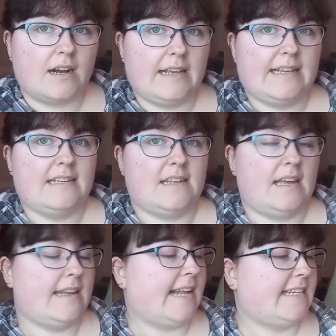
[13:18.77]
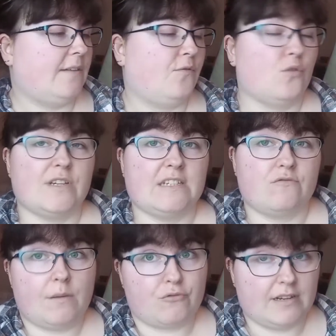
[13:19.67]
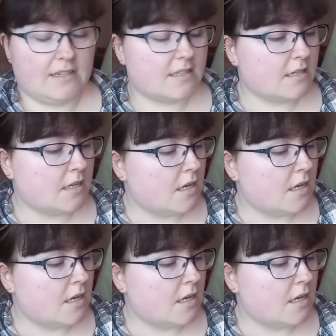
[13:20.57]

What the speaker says: is a 1940s reprint,